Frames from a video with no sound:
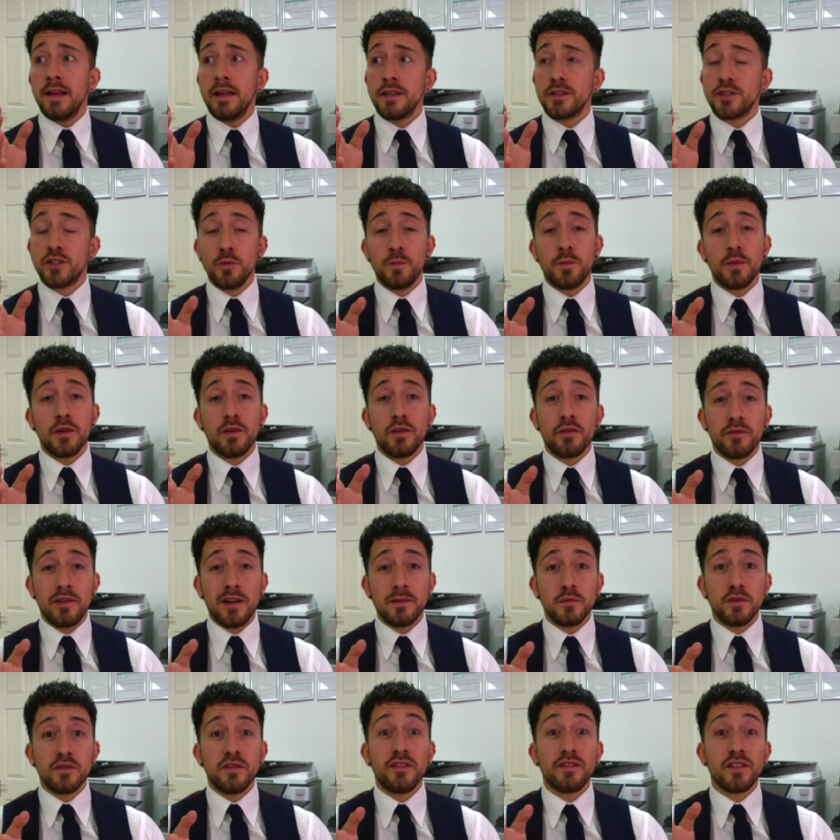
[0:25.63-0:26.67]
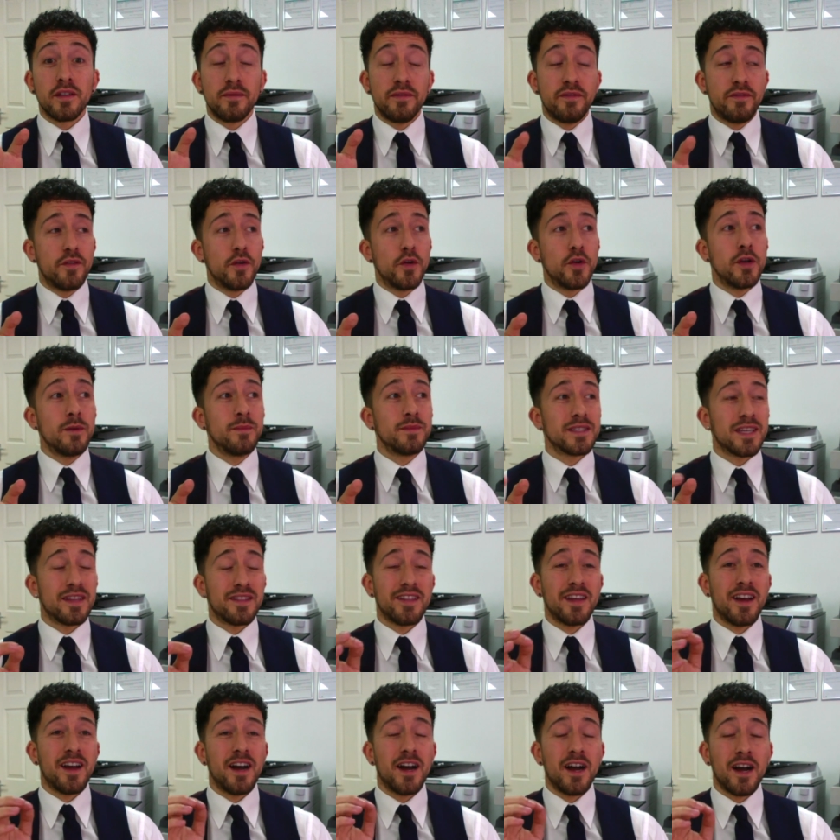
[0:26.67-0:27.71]
Zoopla and Rightmove have confirmed the
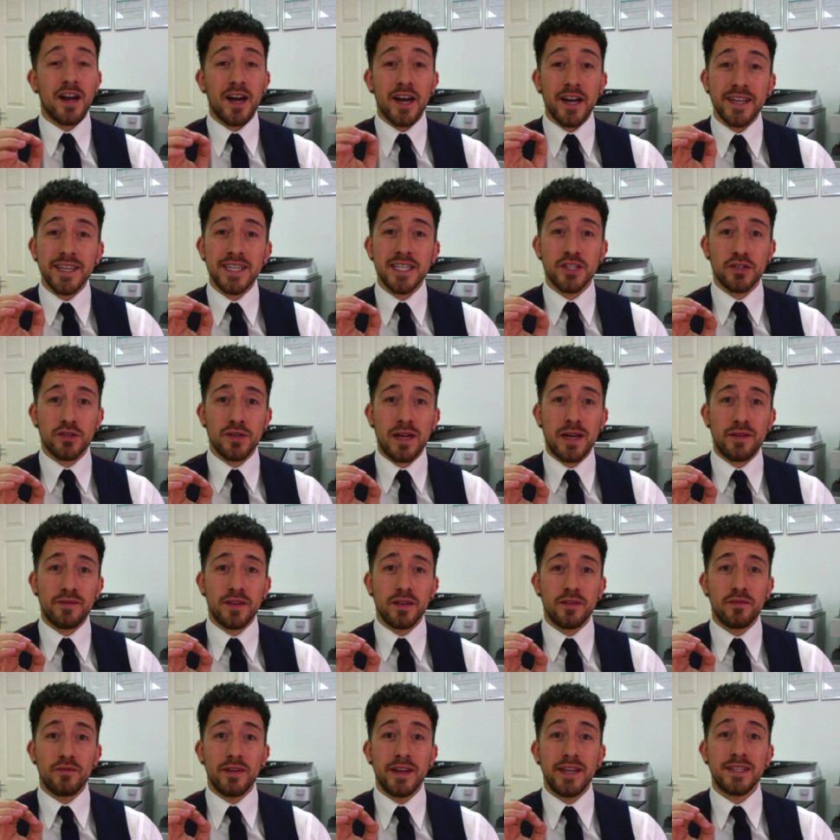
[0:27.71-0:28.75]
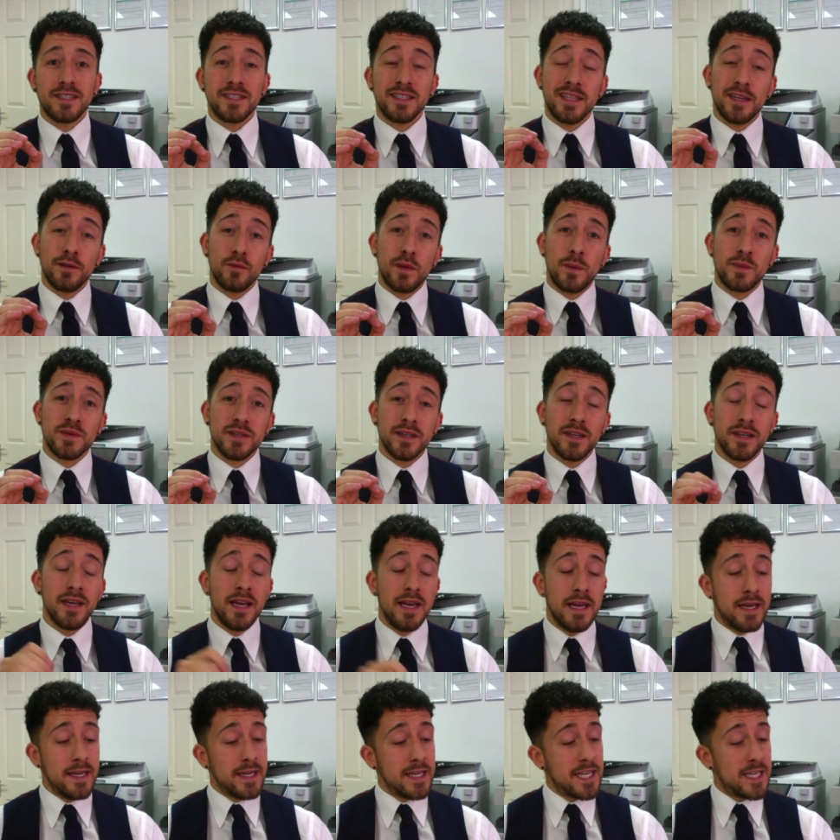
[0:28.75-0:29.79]
highest traffic rate to their website
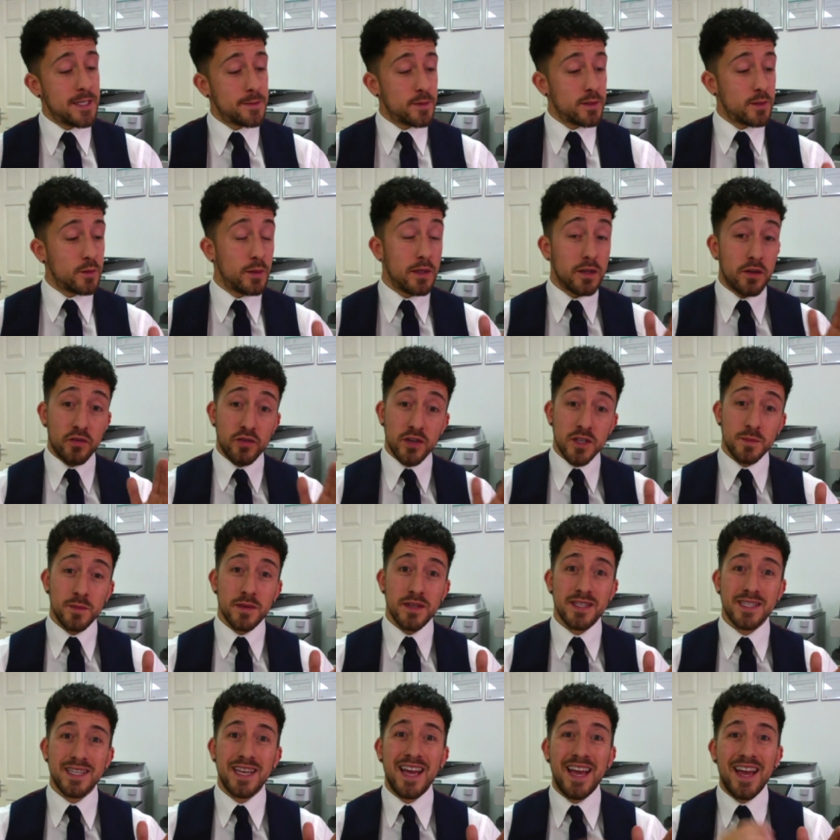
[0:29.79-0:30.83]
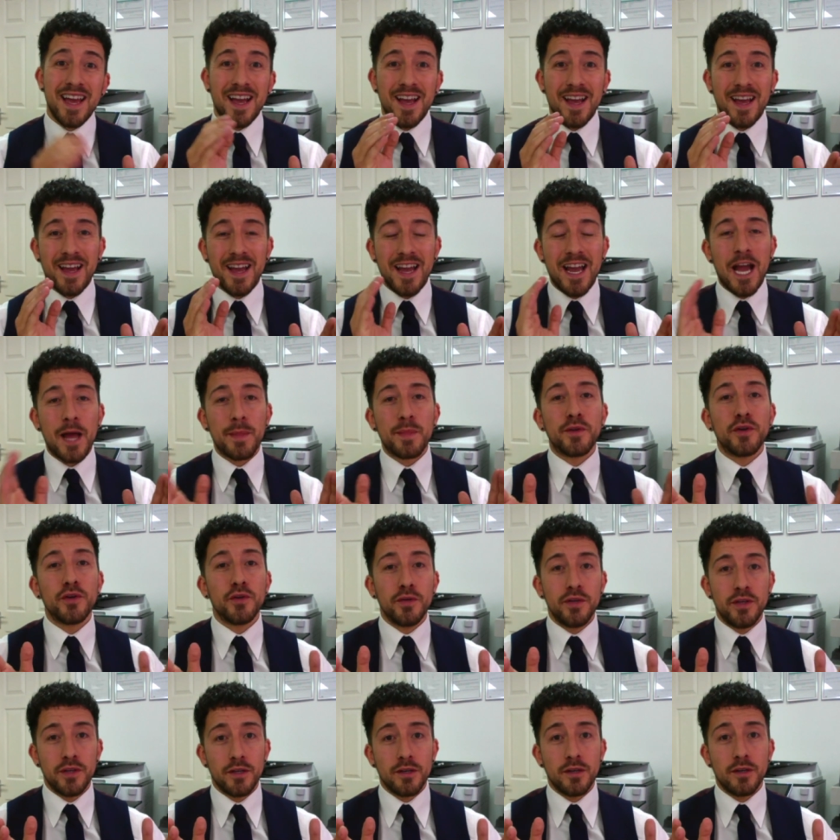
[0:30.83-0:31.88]
is between Christmas and the New
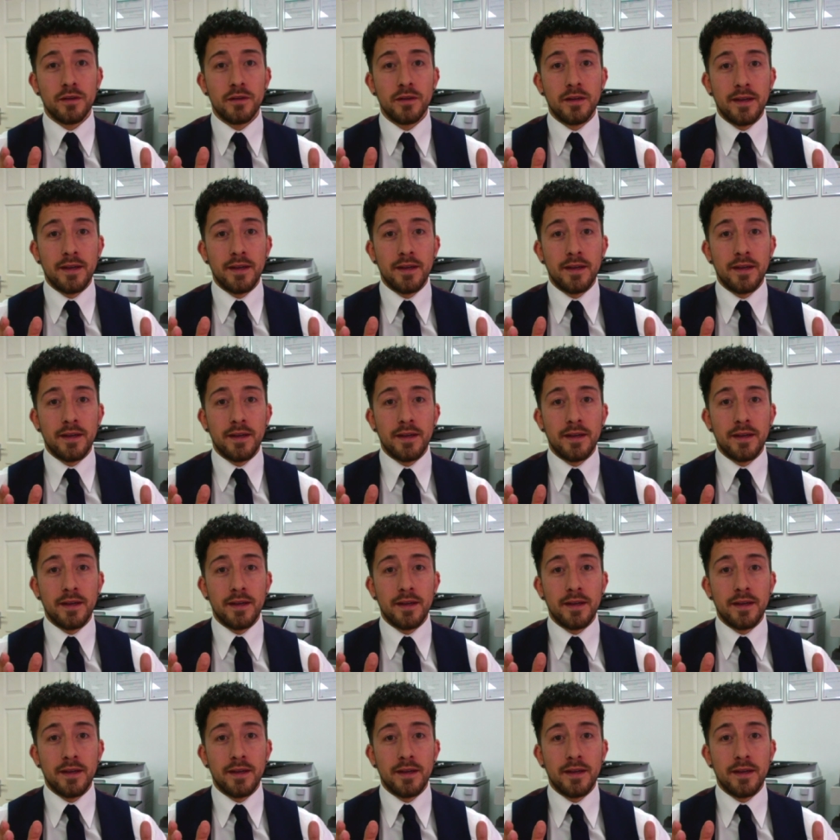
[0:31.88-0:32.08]
Year.